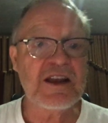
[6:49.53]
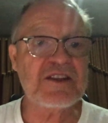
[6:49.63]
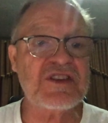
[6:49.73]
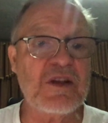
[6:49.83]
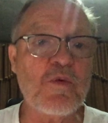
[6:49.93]

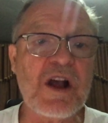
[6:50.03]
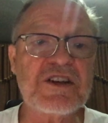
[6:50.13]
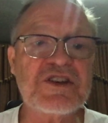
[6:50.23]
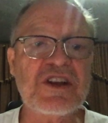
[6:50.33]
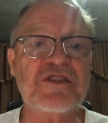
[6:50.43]
as he
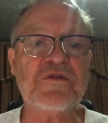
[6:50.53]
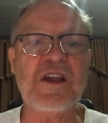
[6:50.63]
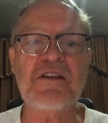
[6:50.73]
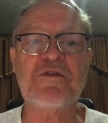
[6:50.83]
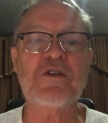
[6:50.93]
watched his
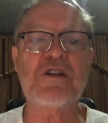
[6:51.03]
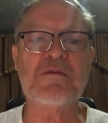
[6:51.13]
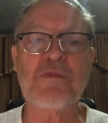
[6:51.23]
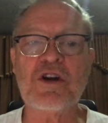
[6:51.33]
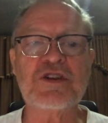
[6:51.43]
favorite
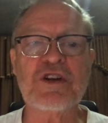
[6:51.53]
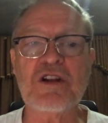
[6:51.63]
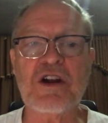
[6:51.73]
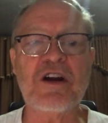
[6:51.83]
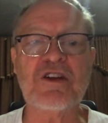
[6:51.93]

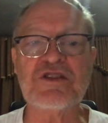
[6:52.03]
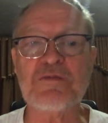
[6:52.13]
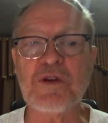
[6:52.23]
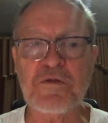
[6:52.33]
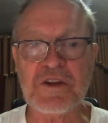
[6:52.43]
martial arts
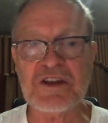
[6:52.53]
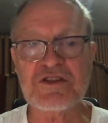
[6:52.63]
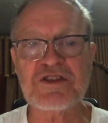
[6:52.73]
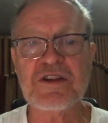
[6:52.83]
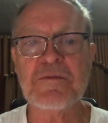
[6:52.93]

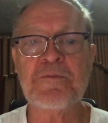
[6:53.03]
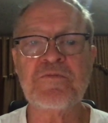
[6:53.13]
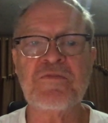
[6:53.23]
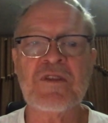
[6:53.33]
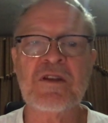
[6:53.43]
movies.
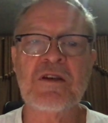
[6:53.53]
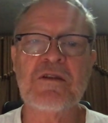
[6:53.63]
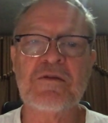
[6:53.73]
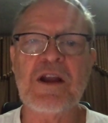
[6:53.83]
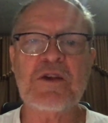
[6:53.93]

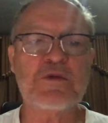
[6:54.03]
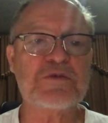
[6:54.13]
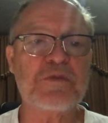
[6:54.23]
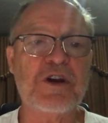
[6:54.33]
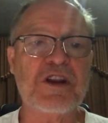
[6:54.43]
Frank was
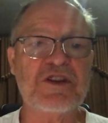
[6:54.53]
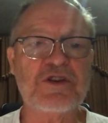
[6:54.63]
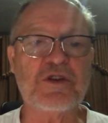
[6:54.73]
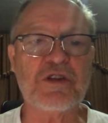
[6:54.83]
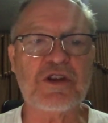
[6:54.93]
pretty
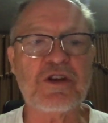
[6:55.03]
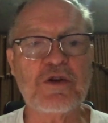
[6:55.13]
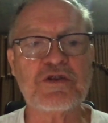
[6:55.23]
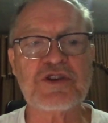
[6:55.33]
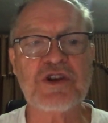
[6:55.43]
sure the
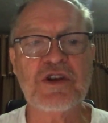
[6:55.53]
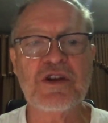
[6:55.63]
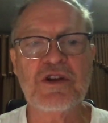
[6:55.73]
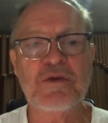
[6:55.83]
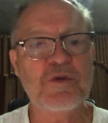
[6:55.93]
coach
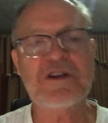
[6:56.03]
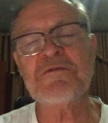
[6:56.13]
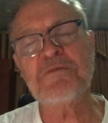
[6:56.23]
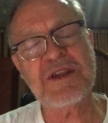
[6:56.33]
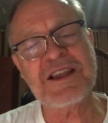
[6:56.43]

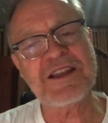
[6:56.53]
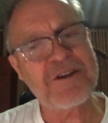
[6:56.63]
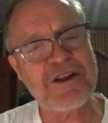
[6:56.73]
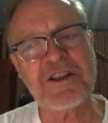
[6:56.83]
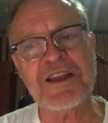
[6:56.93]
wouldn't be
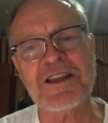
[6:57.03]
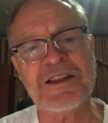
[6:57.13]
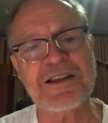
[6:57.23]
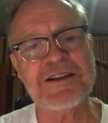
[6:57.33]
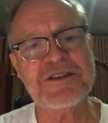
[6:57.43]

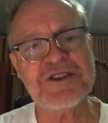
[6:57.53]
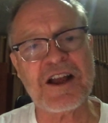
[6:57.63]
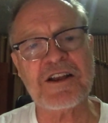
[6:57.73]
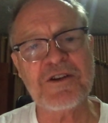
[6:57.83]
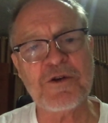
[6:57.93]
calling
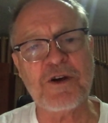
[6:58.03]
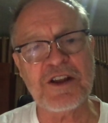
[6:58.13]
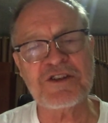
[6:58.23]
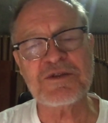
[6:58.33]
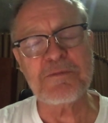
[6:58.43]
Chuck
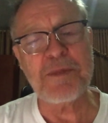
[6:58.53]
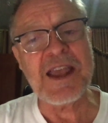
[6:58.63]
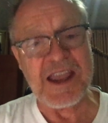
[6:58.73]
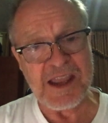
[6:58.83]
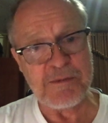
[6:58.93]
Norris
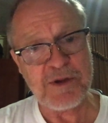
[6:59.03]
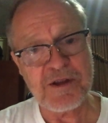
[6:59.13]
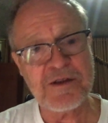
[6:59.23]
babe.